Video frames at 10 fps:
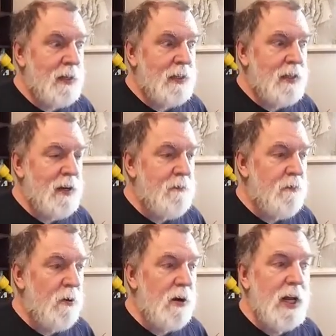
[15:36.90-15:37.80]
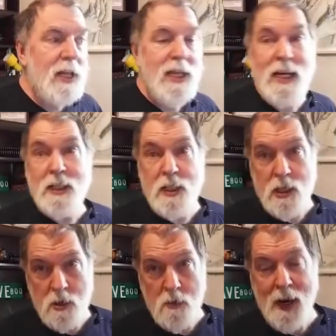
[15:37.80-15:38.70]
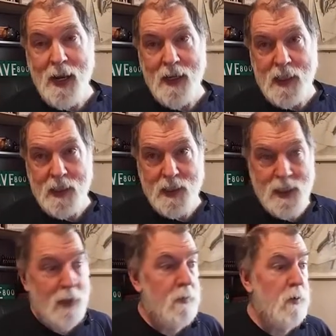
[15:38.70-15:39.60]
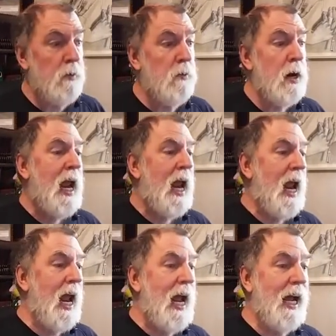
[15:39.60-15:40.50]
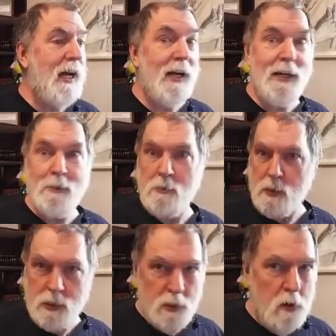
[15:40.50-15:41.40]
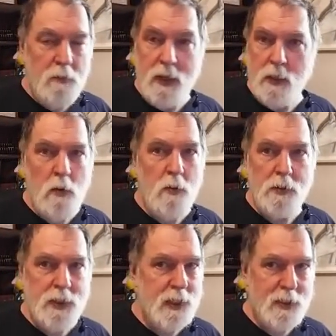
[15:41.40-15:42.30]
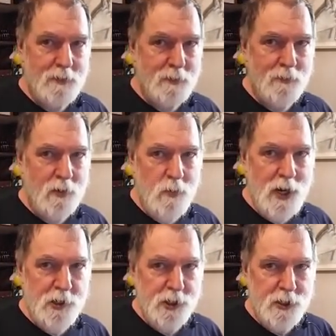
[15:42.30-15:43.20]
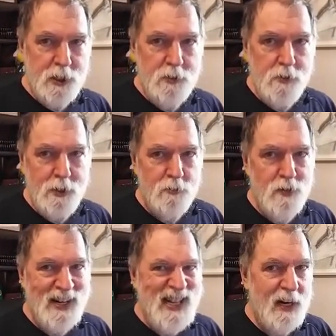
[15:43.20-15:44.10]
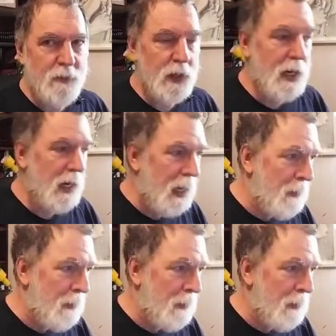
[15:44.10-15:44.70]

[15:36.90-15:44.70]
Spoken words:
converting this to a 0 and solving the whole system of equations, and you can try that if you like.